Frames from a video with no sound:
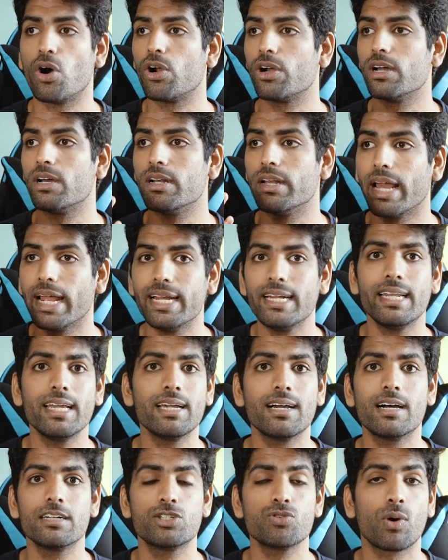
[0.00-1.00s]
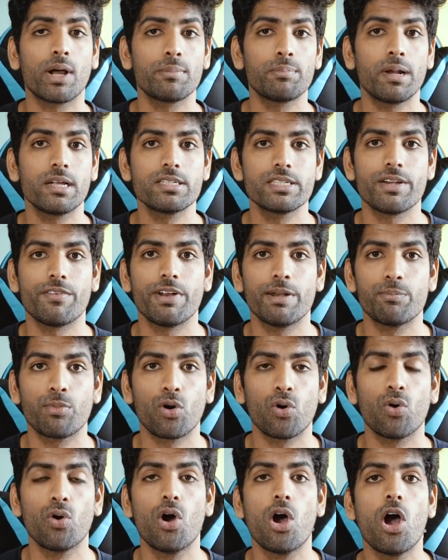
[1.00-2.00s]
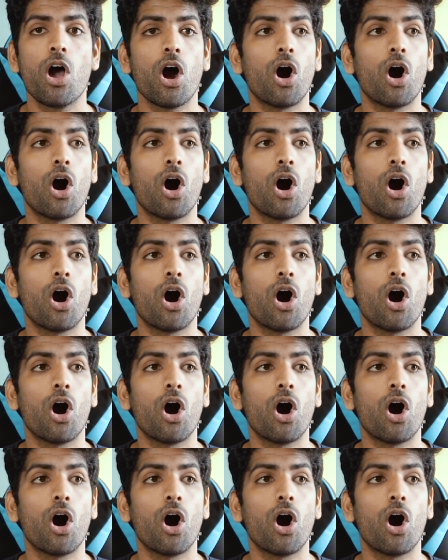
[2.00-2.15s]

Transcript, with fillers: on a 90Hz OnePlus 7 Pro